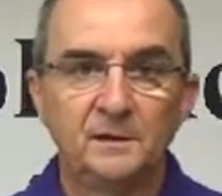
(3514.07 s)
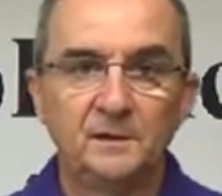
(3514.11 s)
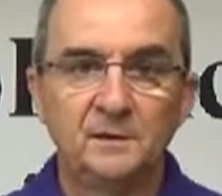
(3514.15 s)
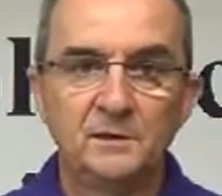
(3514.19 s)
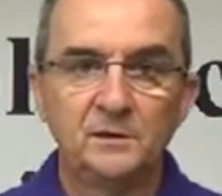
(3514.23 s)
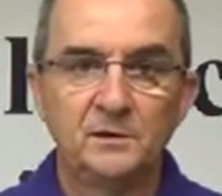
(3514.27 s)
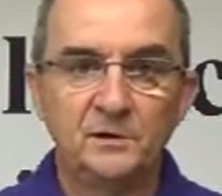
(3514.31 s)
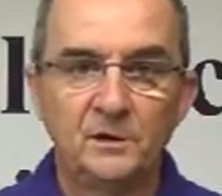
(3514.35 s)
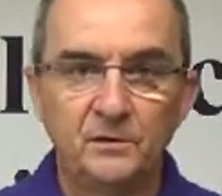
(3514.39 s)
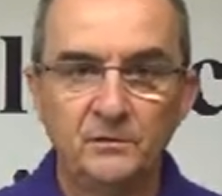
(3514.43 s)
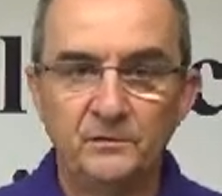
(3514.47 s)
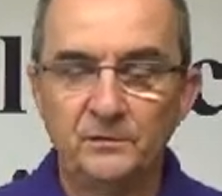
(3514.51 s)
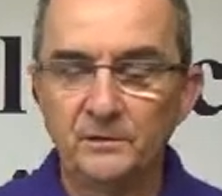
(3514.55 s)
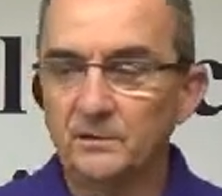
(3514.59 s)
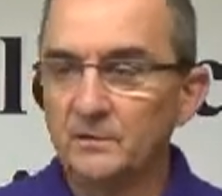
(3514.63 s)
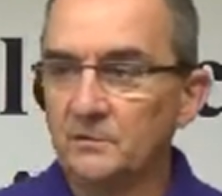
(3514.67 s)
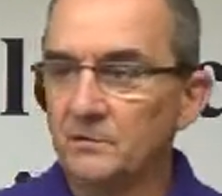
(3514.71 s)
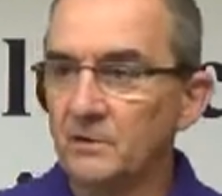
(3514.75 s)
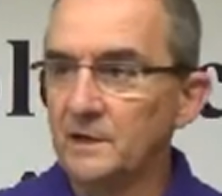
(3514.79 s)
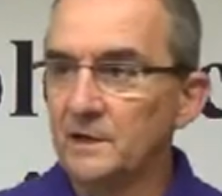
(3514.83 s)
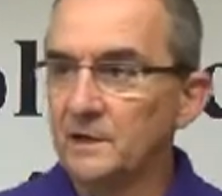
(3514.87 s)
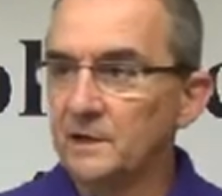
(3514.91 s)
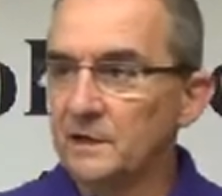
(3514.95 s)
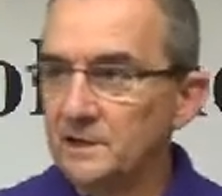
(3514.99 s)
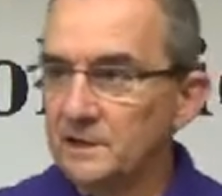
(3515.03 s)
You know, the
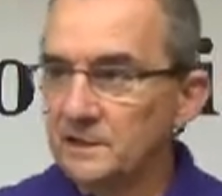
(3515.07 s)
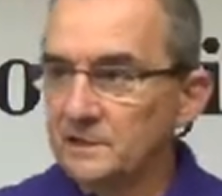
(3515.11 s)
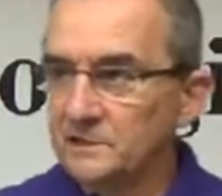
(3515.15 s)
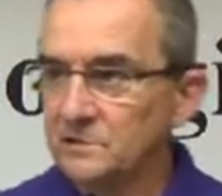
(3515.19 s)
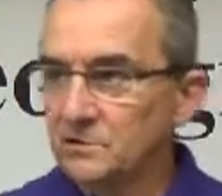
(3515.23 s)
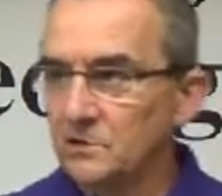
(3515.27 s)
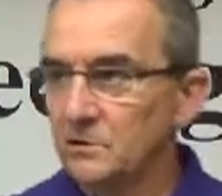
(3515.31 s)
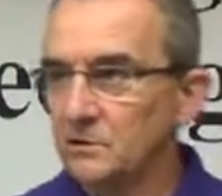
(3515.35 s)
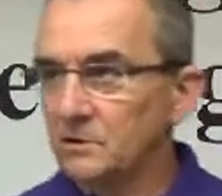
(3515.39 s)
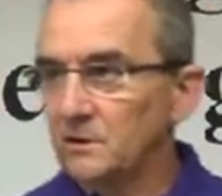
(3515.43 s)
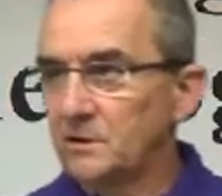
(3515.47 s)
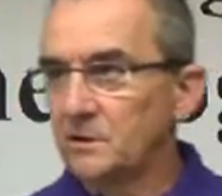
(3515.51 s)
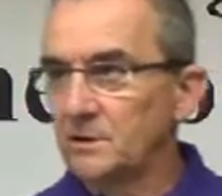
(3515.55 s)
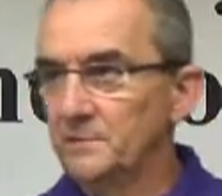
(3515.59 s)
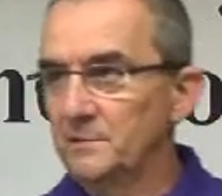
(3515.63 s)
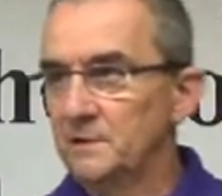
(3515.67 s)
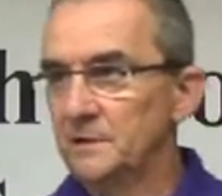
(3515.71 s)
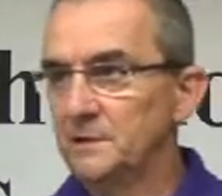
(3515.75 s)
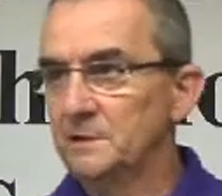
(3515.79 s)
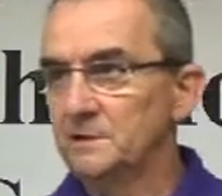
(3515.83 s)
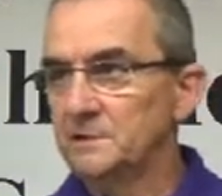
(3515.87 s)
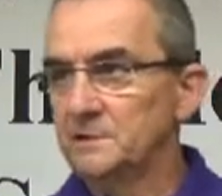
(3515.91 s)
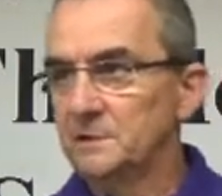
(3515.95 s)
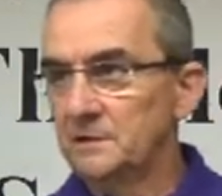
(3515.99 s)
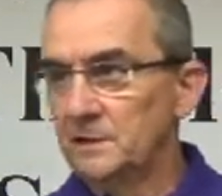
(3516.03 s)
grandkids aren't
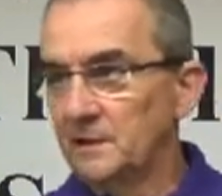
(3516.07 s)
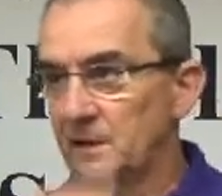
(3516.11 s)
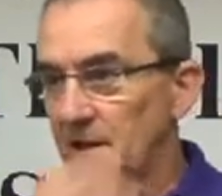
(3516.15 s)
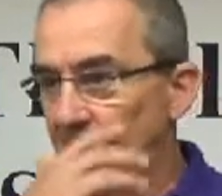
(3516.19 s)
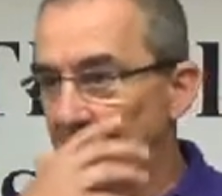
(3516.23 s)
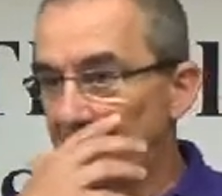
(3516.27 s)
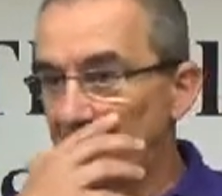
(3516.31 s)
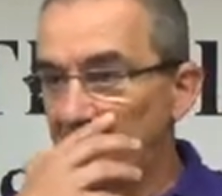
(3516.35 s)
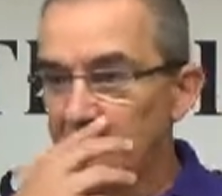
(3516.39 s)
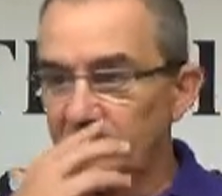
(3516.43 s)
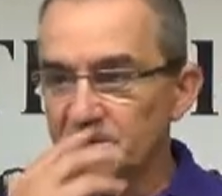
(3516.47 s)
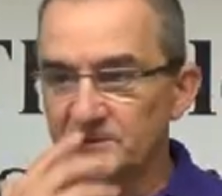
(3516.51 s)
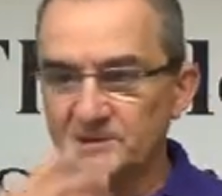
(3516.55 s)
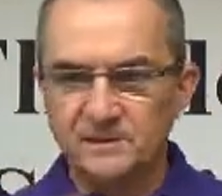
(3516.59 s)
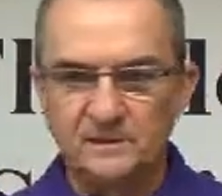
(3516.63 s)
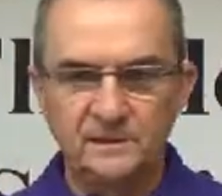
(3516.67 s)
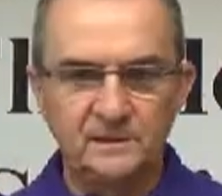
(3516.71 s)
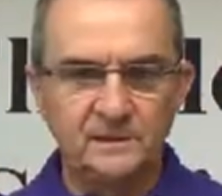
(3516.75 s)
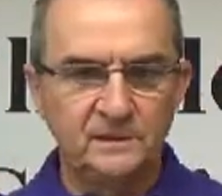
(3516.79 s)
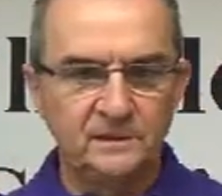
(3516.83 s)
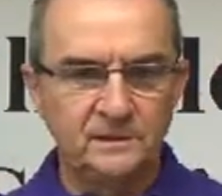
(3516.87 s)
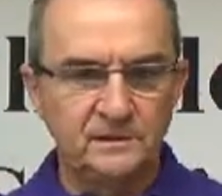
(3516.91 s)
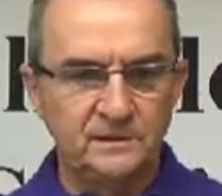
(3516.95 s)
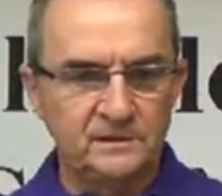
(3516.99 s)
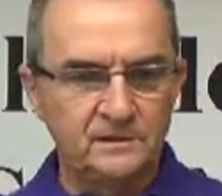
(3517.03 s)
coming into the house.
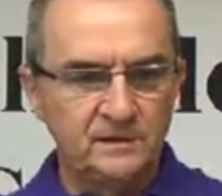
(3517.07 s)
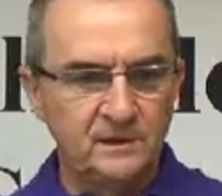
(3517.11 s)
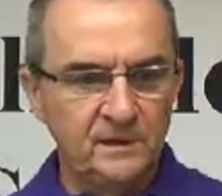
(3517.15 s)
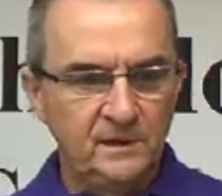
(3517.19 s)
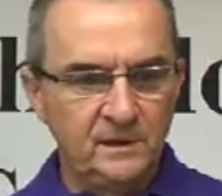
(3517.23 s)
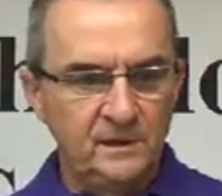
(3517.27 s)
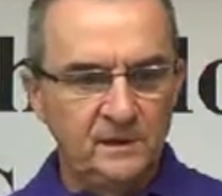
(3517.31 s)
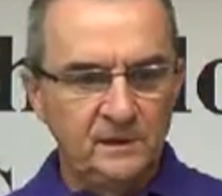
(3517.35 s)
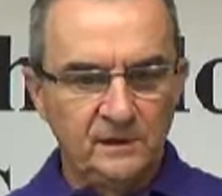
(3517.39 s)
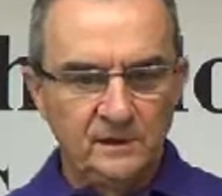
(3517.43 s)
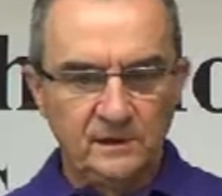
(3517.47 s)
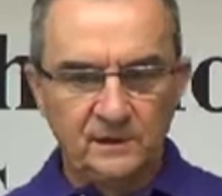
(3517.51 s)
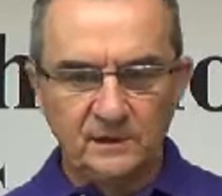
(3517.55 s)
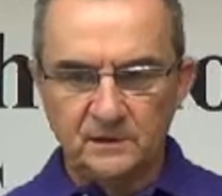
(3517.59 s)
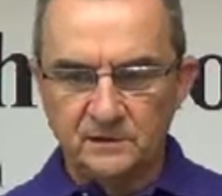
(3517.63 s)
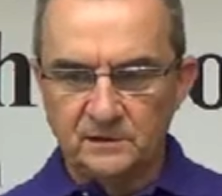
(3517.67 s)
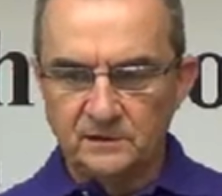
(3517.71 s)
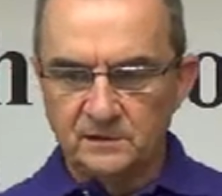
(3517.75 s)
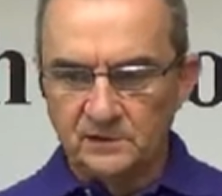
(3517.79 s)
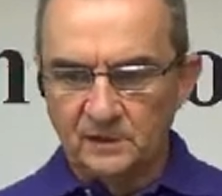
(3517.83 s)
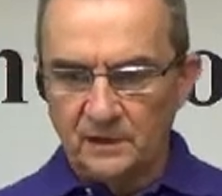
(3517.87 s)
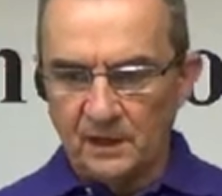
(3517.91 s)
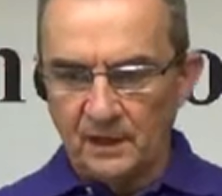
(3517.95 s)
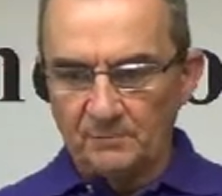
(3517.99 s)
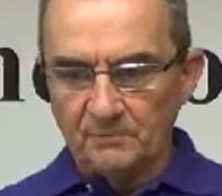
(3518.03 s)
It's,
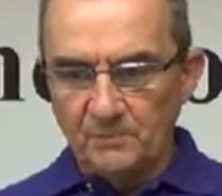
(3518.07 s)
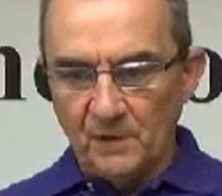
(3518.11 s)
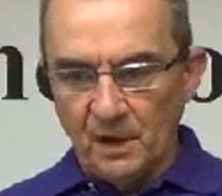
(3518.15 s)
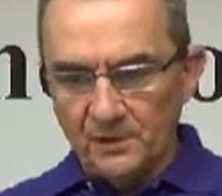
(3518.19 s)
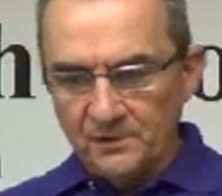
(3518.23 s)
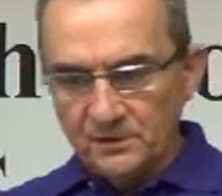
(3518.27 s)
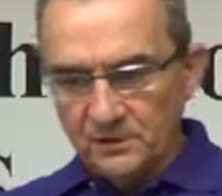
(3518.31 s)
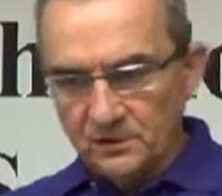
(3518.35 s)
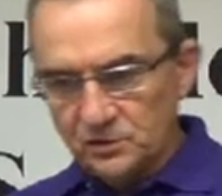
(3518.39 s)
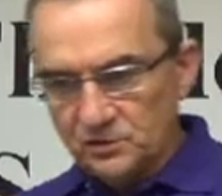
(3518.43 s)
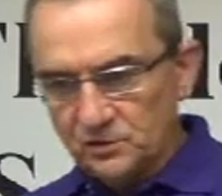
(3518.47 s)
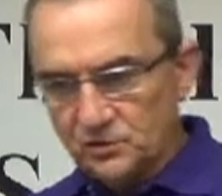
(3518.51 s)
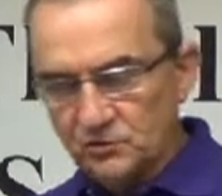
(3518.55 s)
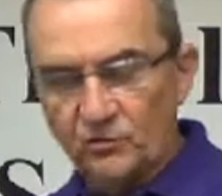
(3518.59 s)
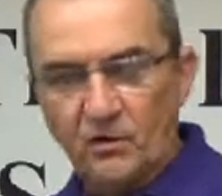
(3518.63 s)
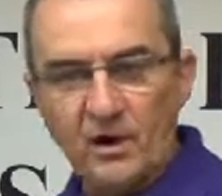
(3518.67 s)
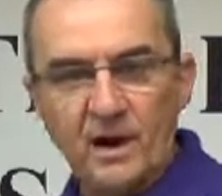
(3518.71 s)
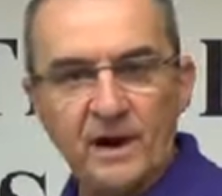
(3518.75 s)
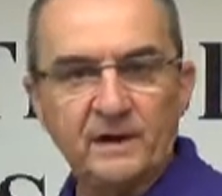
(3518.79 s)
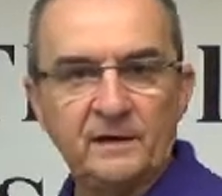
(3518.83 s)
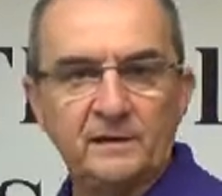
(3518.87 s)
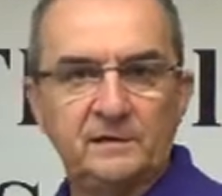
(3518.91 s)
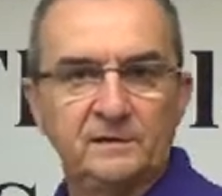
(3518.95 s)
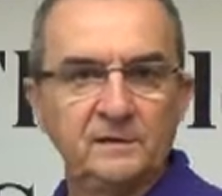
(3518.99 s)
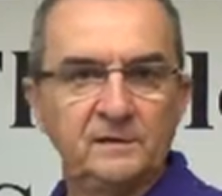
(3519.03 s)
it's, I'm not
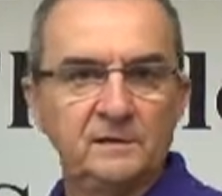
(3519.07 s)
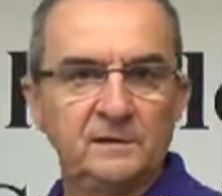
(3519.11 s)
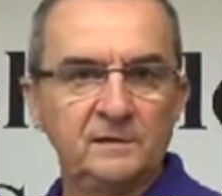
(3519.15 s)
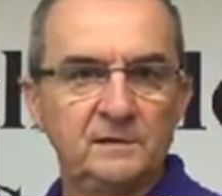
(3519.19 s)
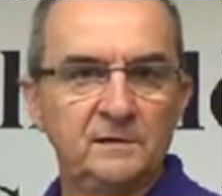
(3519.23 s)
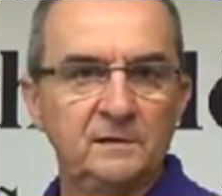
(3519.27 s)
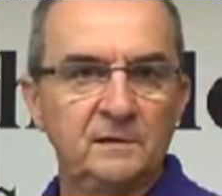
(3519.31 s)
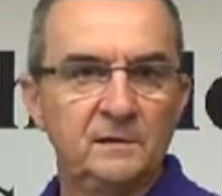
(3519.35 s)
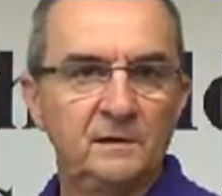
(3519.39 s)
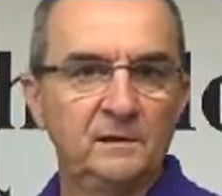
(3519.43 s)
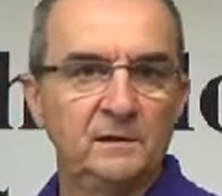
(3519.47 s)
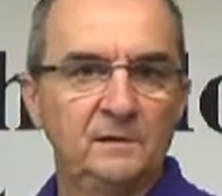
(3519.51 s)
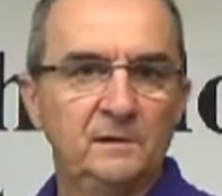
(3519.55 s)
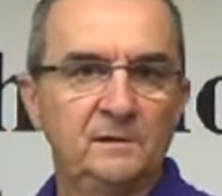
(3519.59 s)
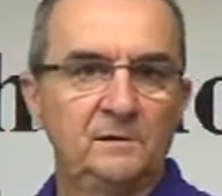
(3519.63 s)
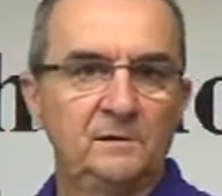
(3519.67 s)
distracted.